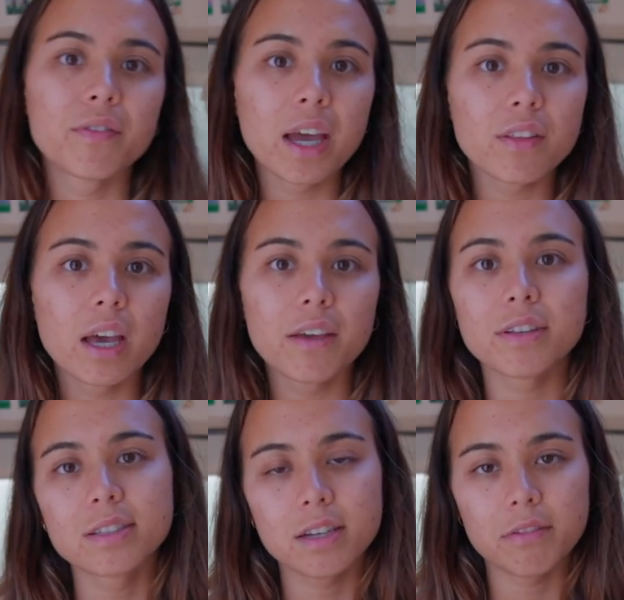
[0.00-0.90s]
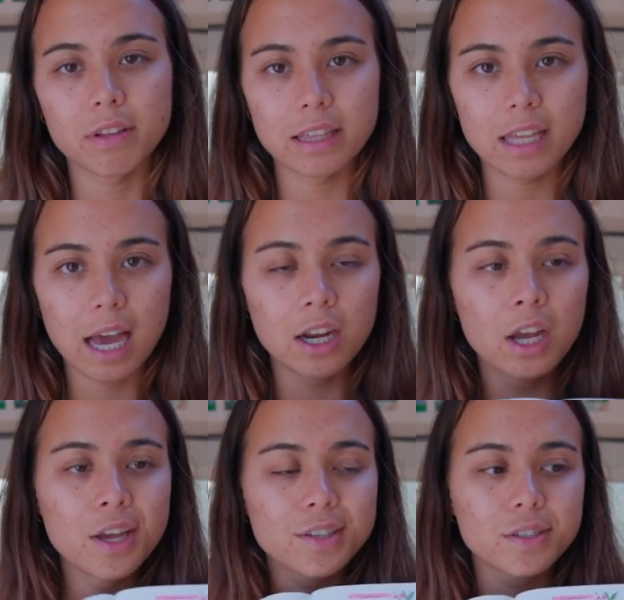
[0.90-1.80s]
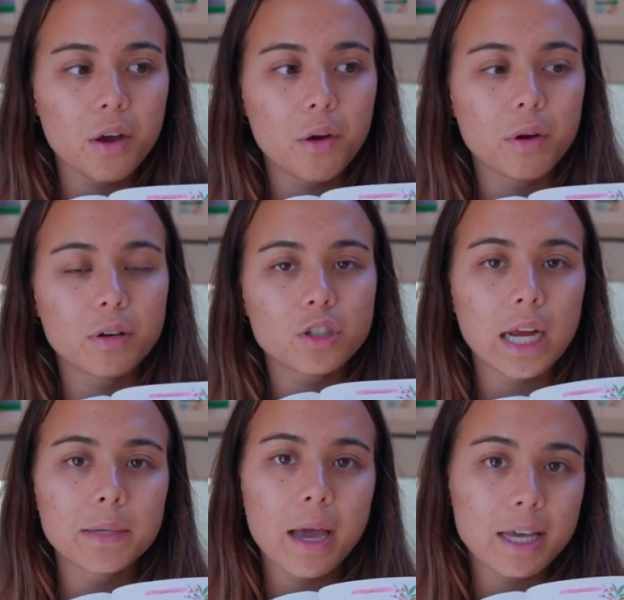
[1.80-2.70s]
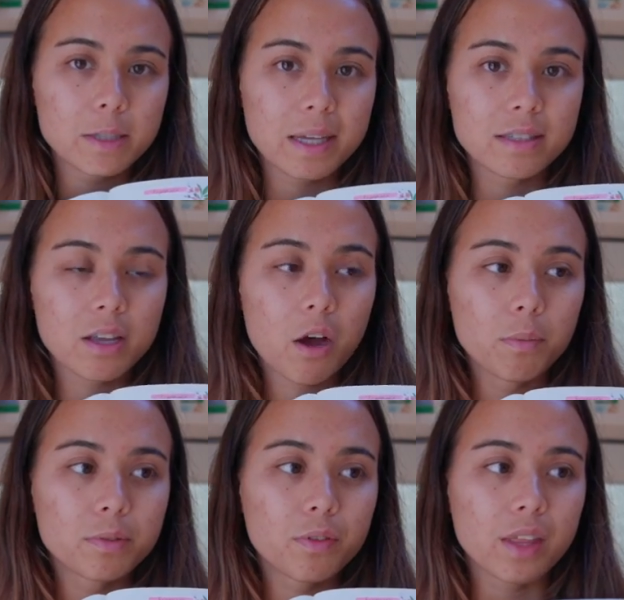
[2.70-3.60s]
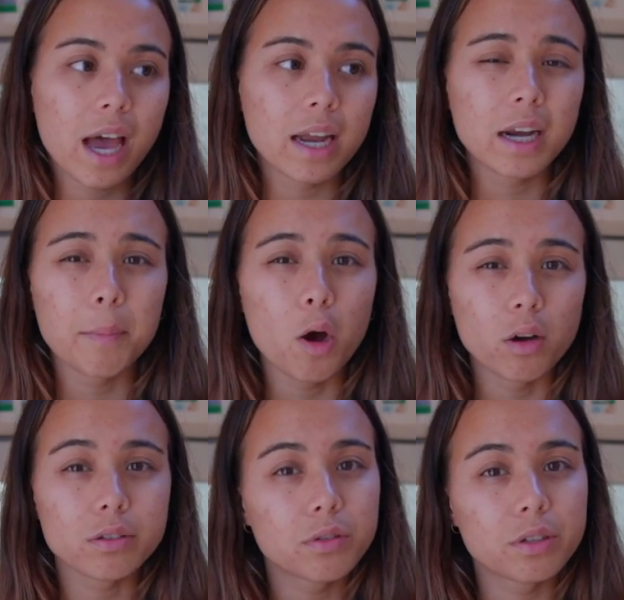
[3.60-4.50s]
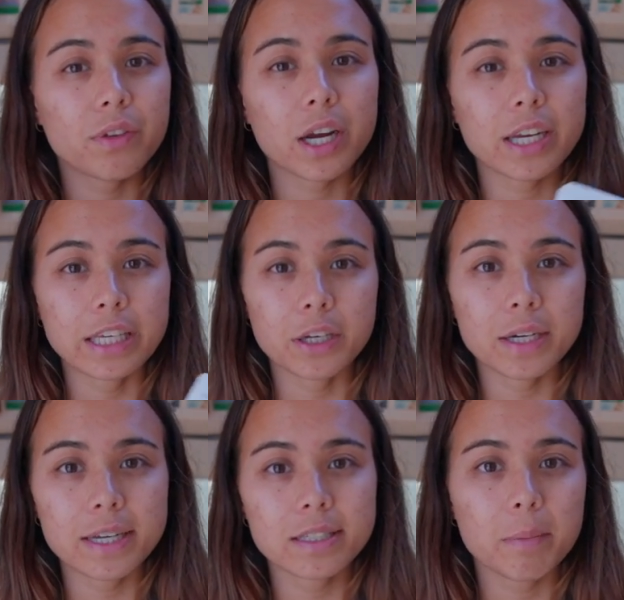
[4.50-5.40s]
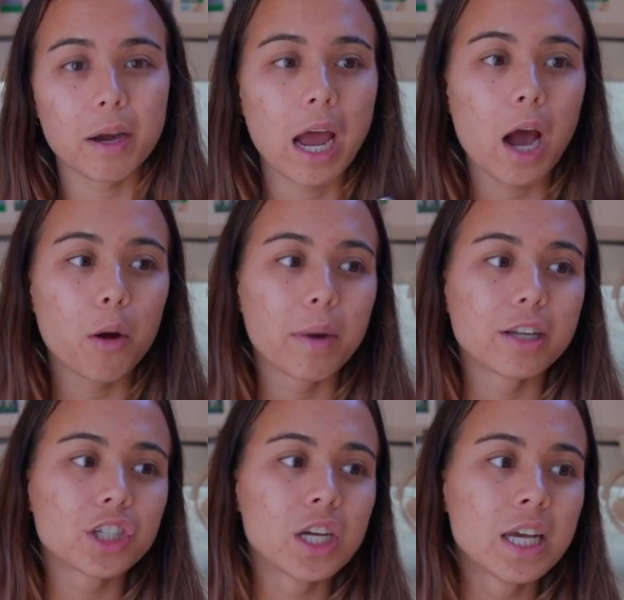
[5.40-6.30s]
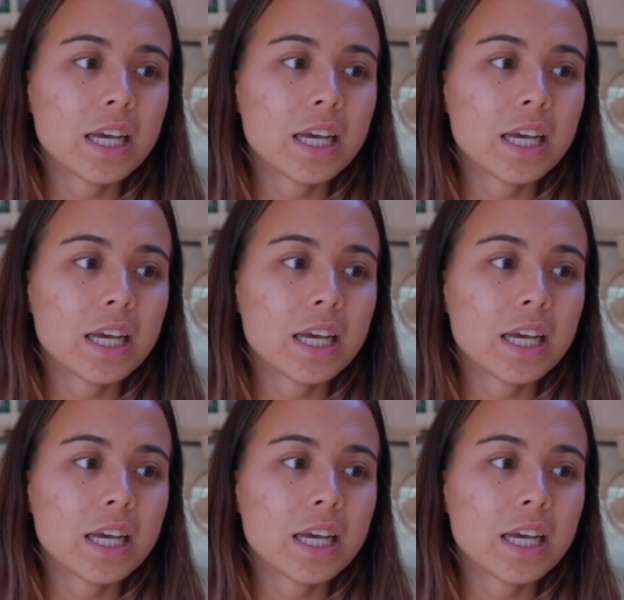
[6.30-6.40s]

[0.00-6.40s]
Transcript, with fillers: van life and stuff like that. So tracking my expenses helps for that, and I'm also just very curious about how much